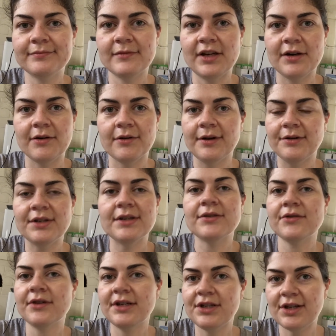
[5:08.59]

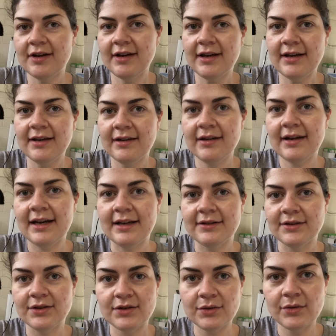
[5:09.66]
rotisserie chicken at the
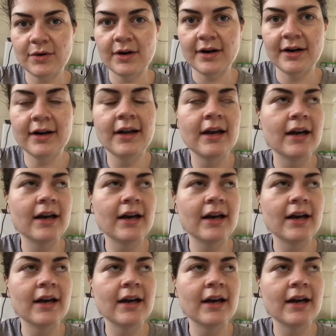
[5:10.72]
store,